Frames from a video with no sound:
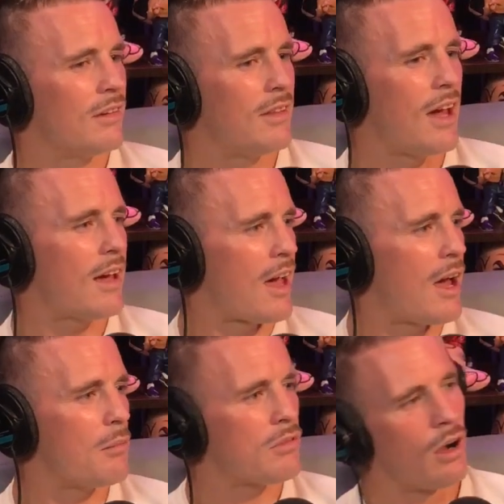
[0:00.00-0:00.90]
their
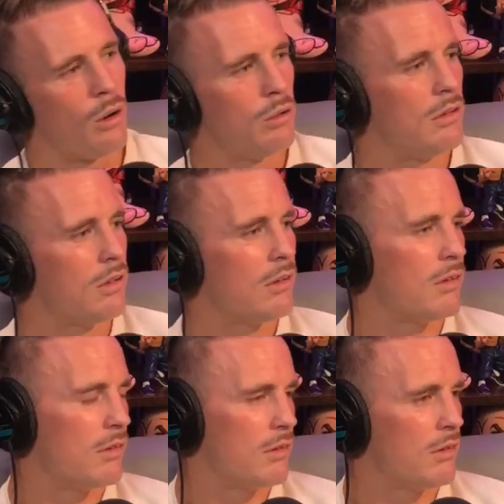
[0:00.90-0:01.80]
camp told
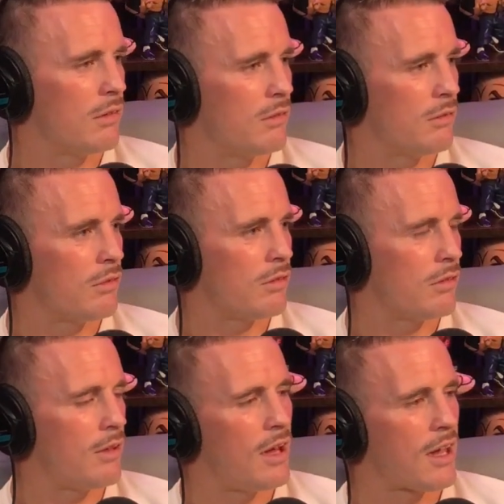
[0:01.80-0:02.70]

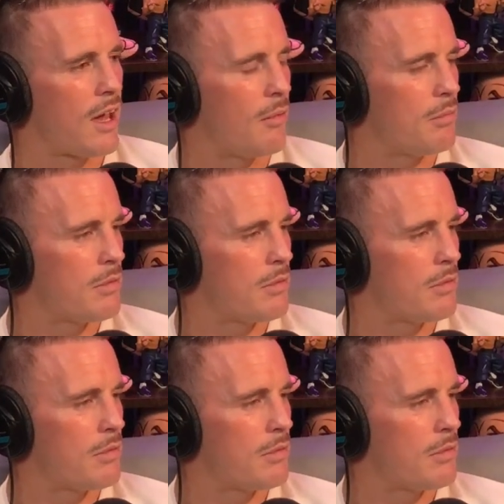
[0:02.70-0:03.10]
their camp.